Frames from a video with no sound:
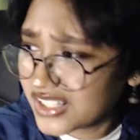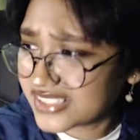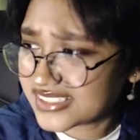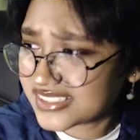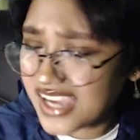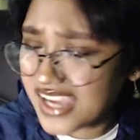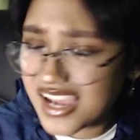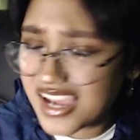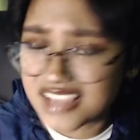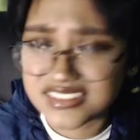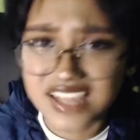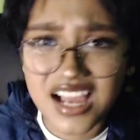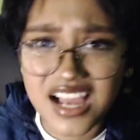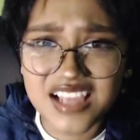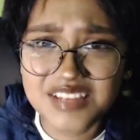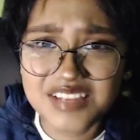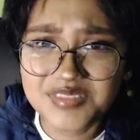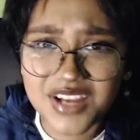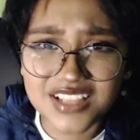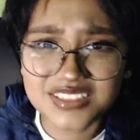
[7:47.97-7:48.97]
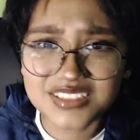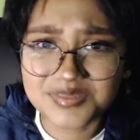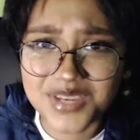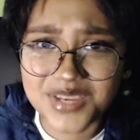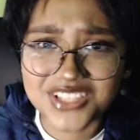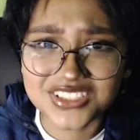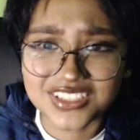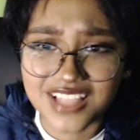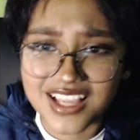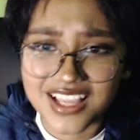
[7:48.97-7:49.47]
a nurse, guys. I am not
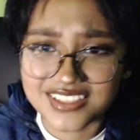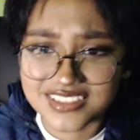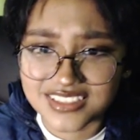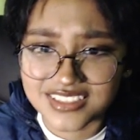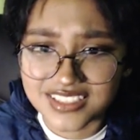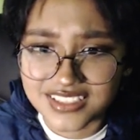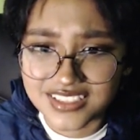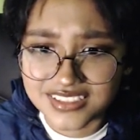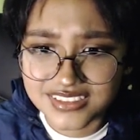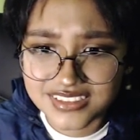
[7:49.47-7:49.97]
specialized in